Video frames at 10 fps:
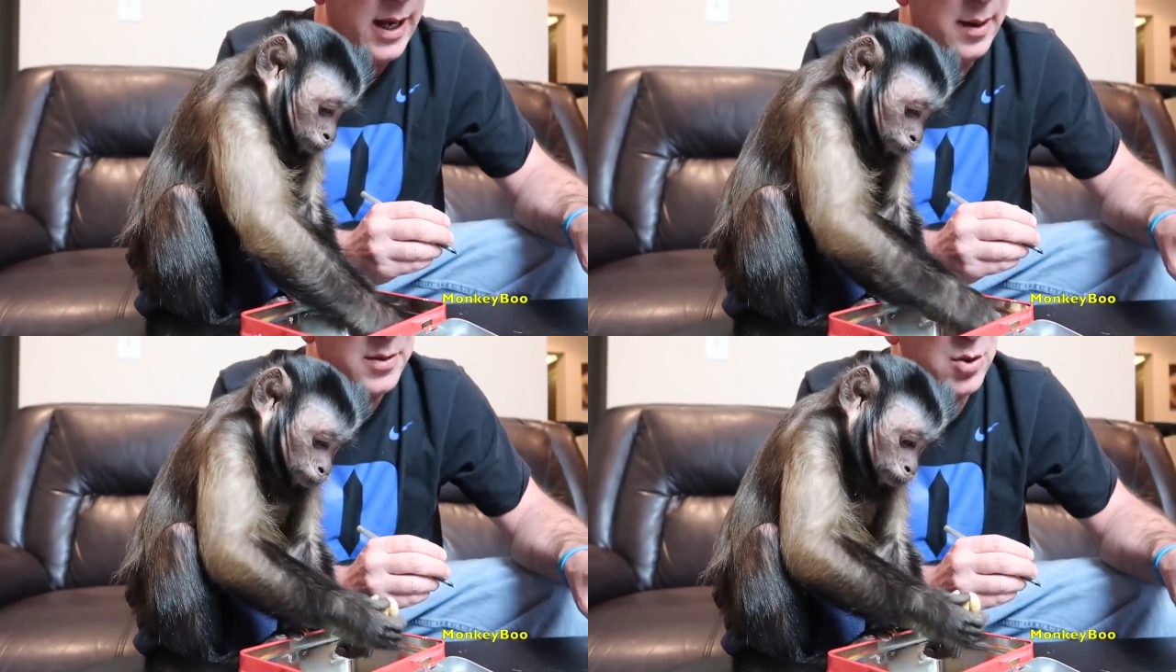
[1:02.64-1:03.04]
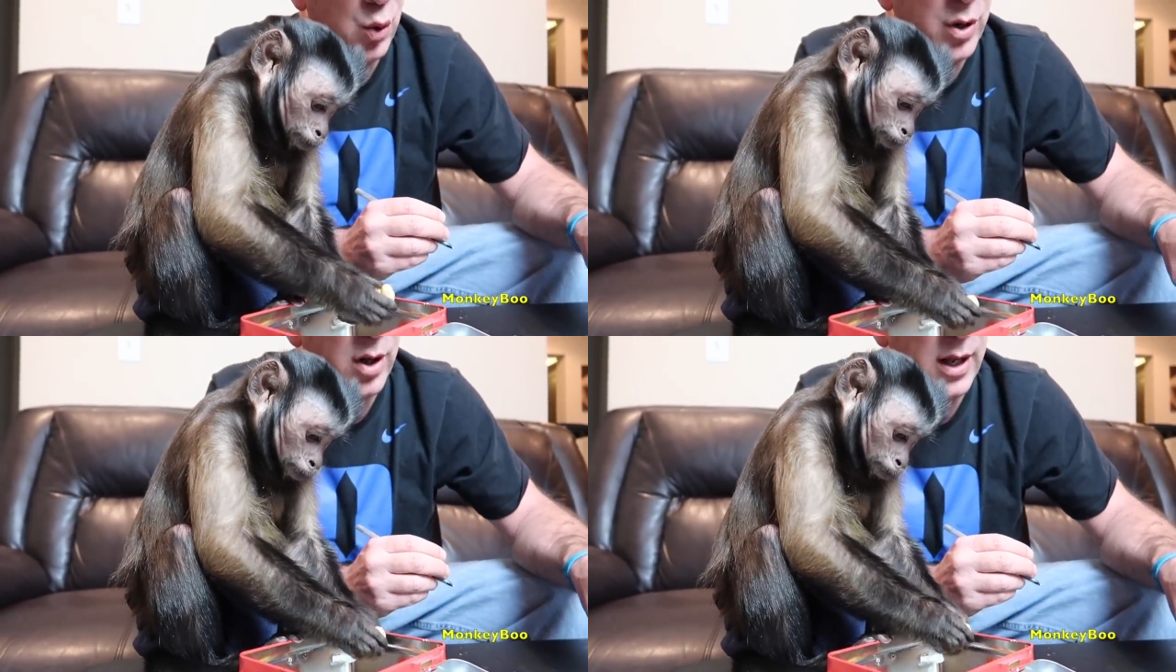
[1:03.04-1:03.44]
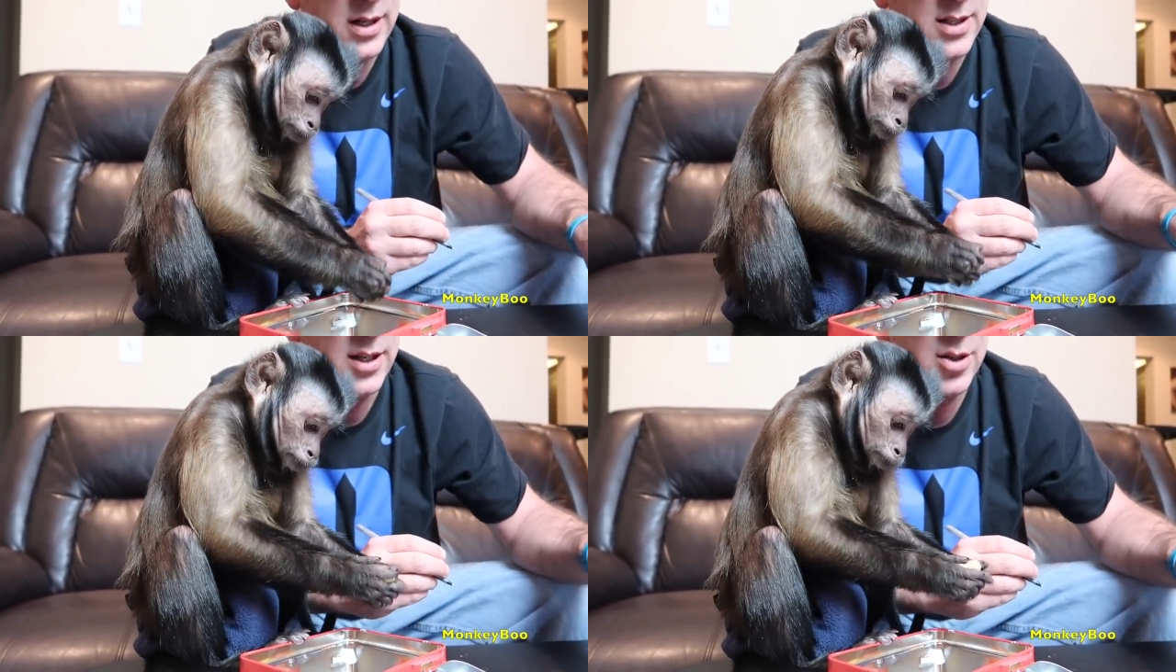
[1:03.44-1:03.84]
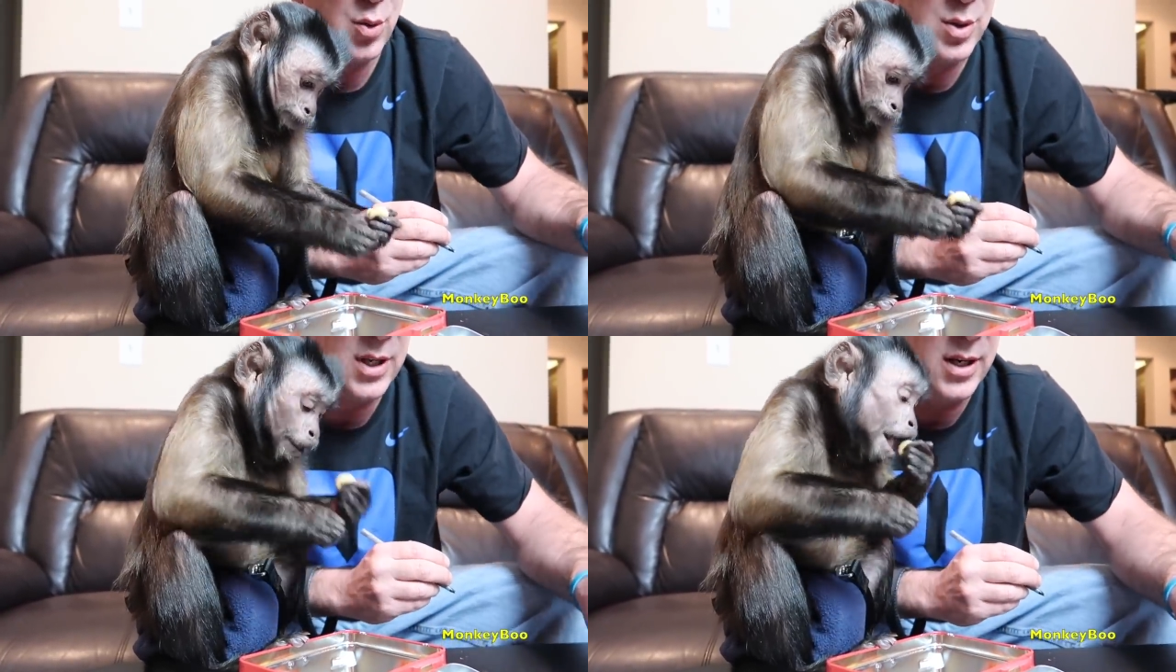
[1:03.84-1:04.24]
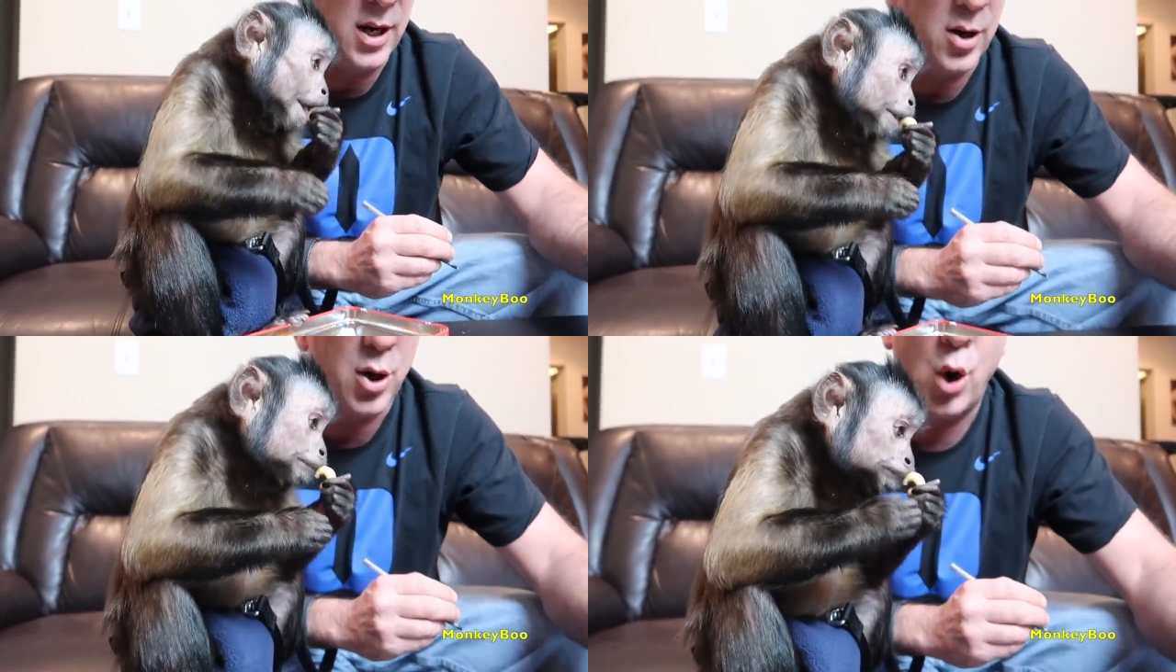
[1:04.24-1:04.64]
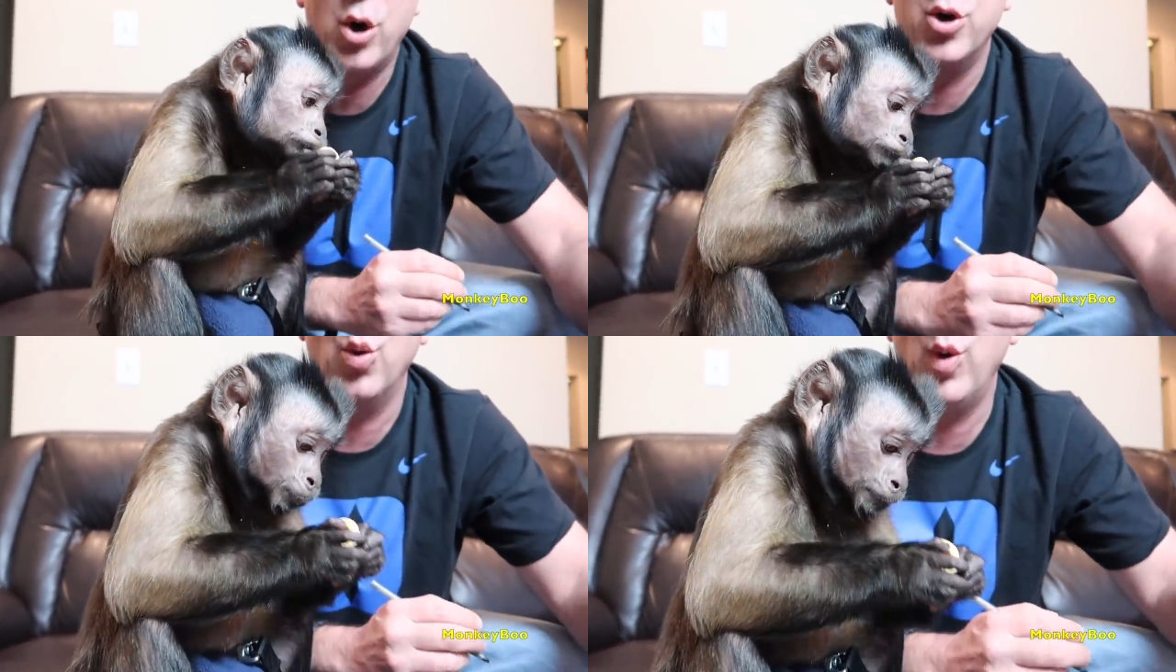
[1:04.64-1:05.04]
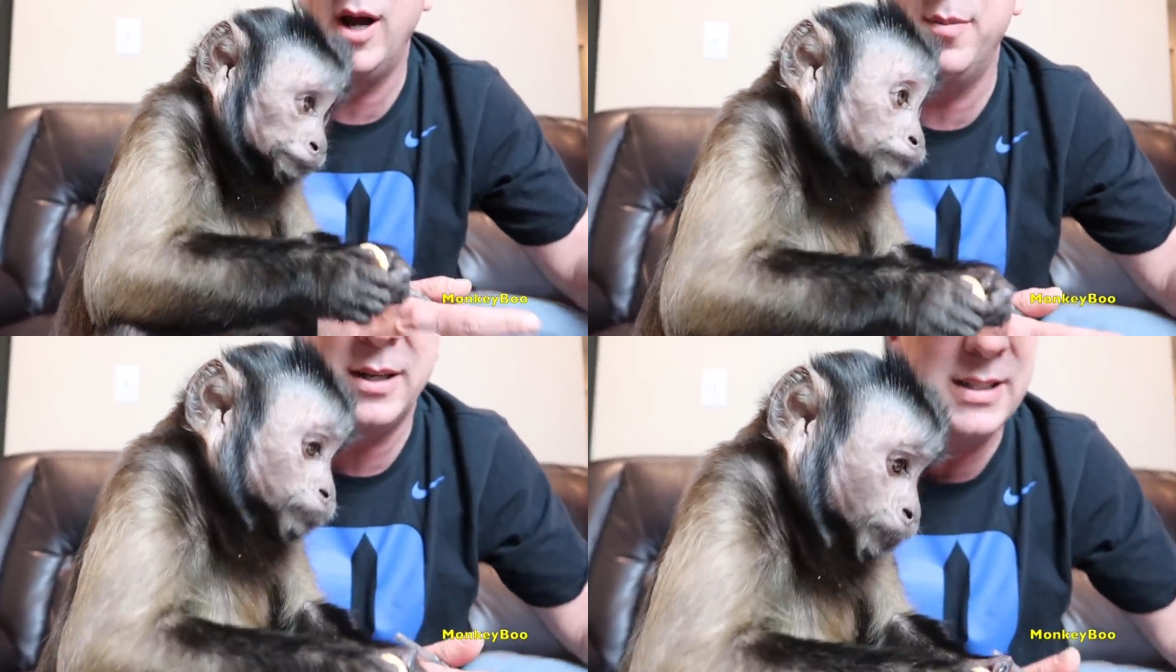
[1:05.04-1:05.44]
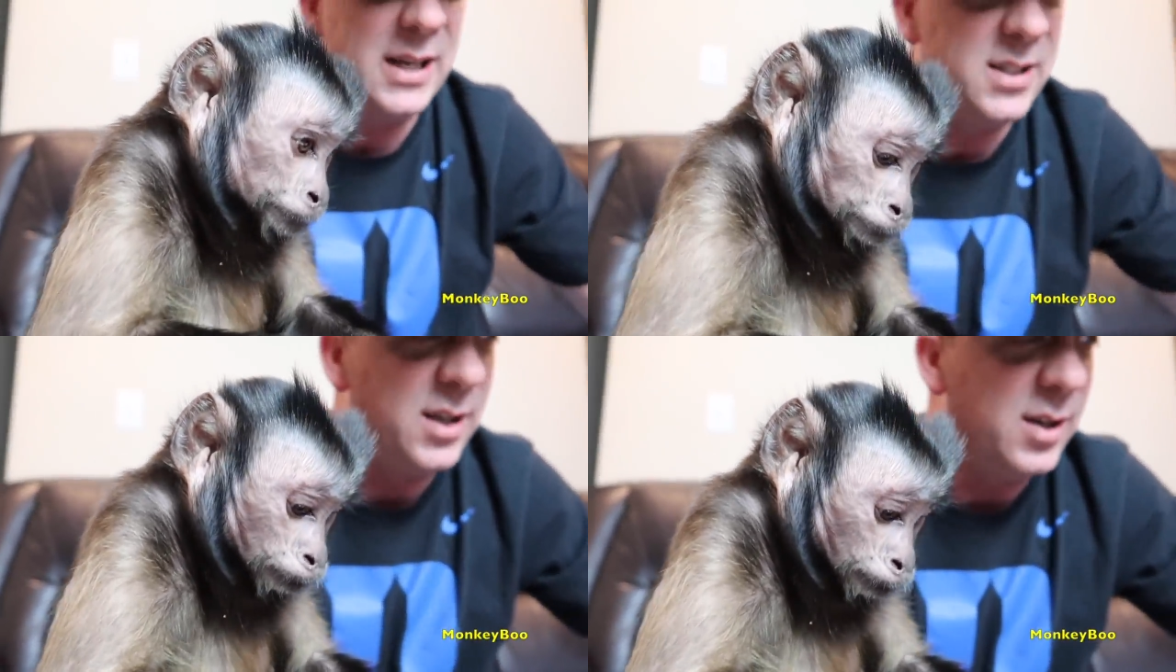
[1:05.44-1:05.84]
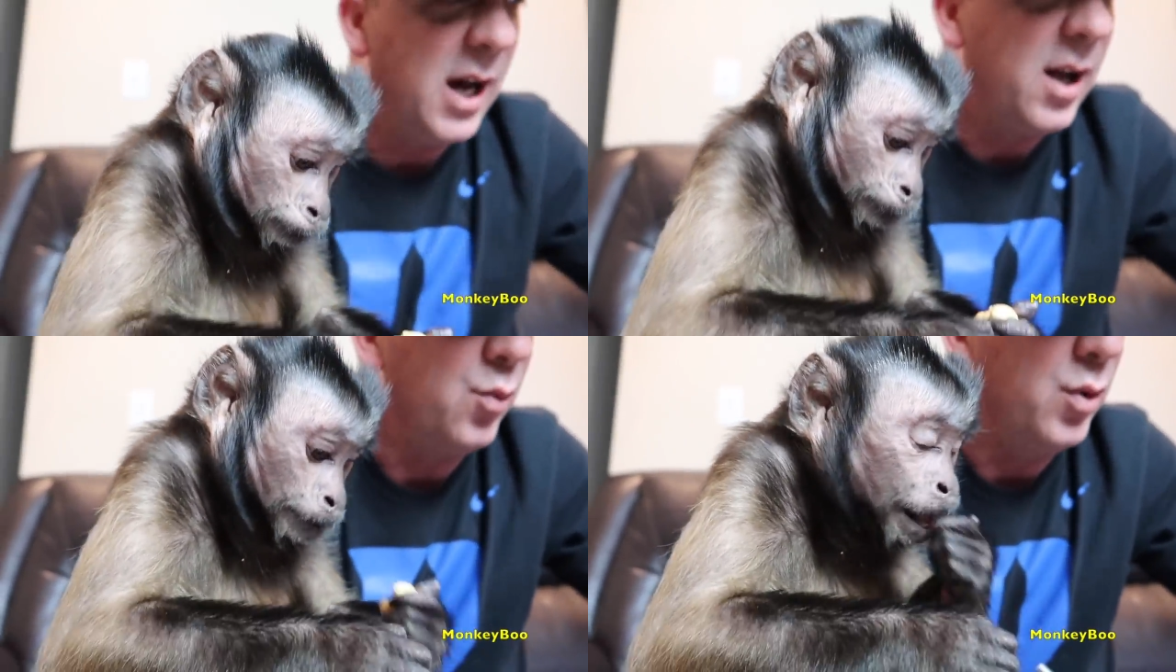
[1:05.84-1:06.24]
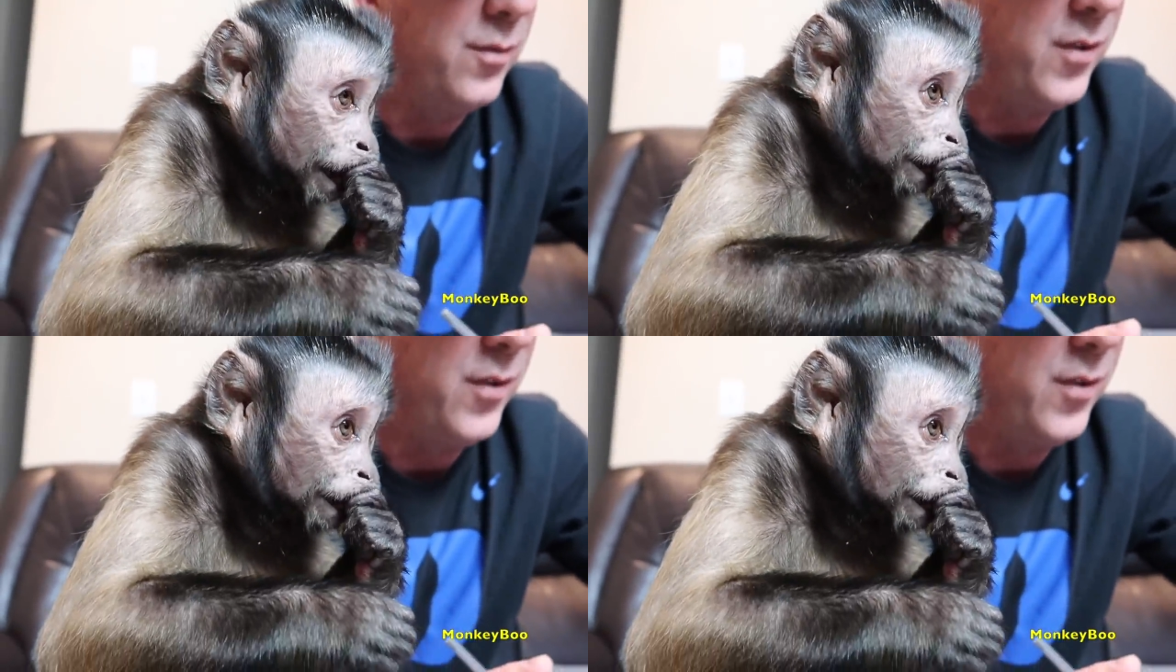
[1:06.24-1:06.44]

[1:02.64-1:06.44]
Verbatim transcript: games. North Carolina Central was in there. Gardner-Webb. That's actually not real